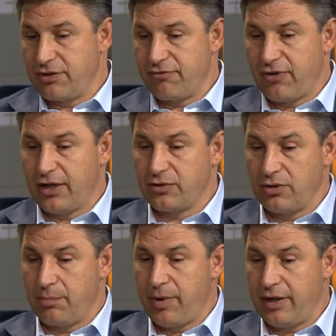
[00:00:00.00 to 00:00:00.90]
And financial
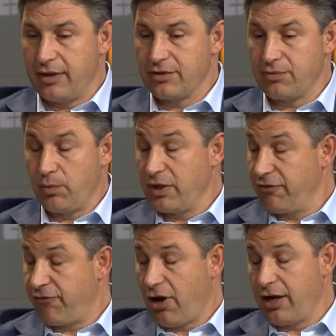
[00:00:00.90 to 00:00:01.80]
independence, we
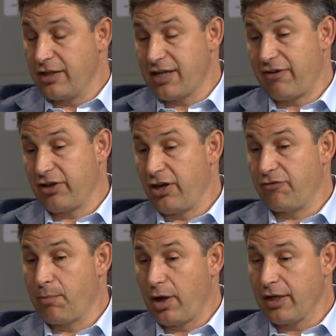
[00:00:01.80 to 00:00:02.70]
define as having
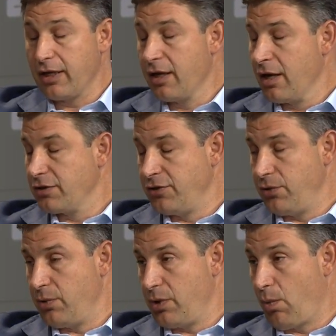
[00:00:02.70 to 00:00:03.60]
enough money to
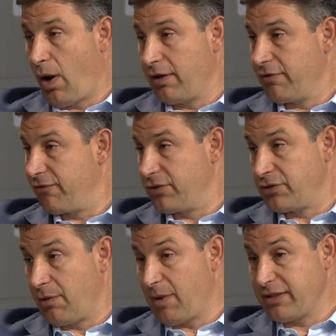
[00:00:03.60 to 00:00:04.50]
do what you want. For
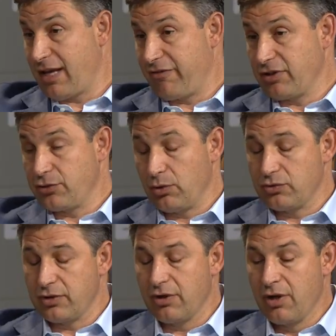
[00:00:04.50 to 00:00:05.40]
some, that's having
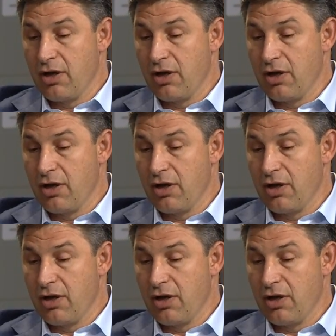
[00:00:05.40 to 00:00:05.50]
children.